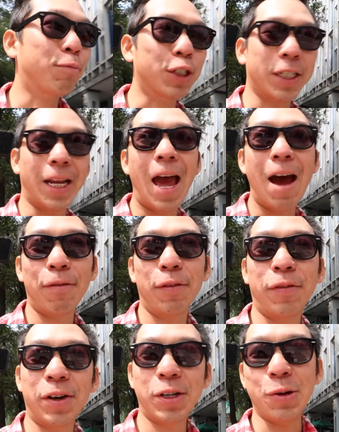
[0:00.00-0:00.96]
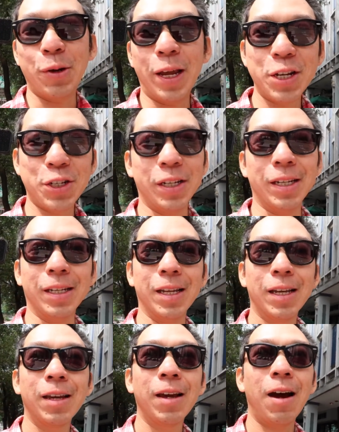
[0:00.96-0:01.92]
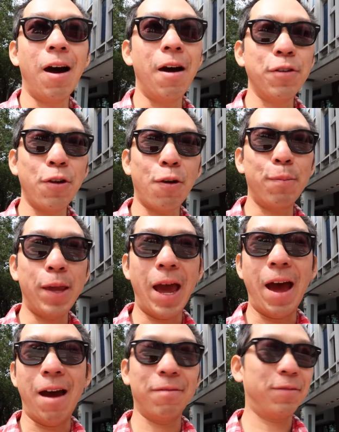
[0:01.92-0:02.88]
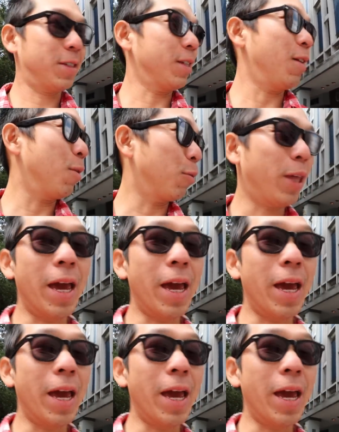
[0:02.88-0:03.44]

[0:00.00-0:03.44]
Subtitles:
present half of our donation on your behalf. So